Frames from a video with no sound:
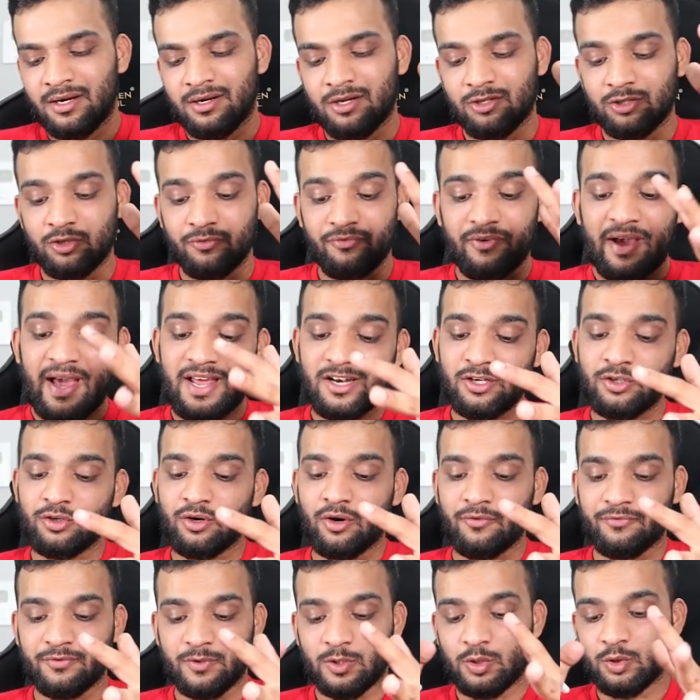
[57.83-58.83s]
Now the
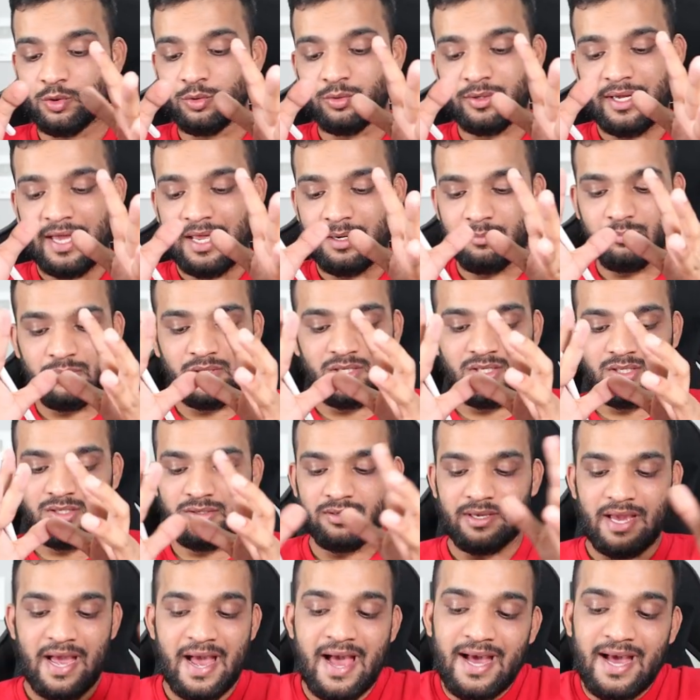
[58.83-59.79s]
value of Q can be